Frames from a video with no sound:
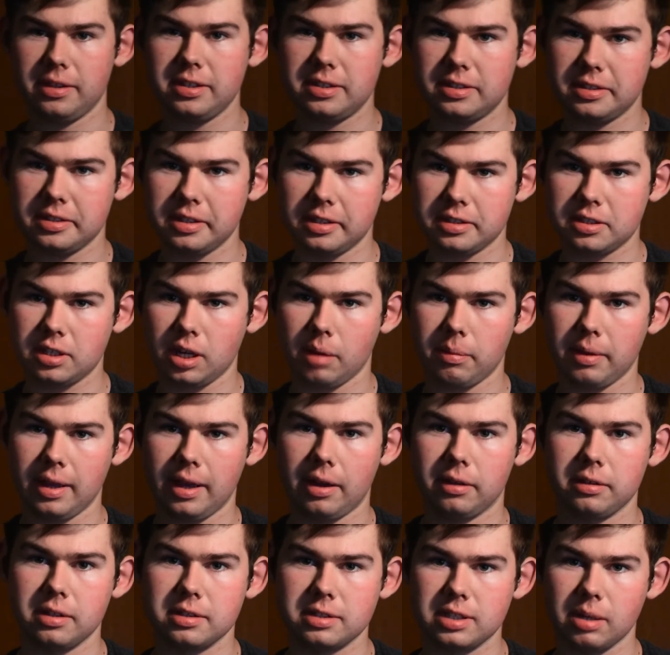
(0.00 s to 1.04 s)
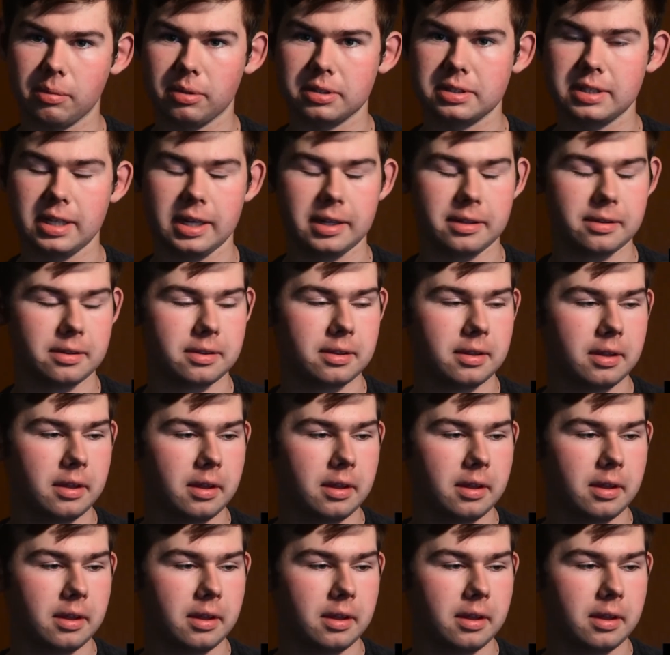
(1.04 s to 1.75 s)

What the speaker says: is coming out on December 10th.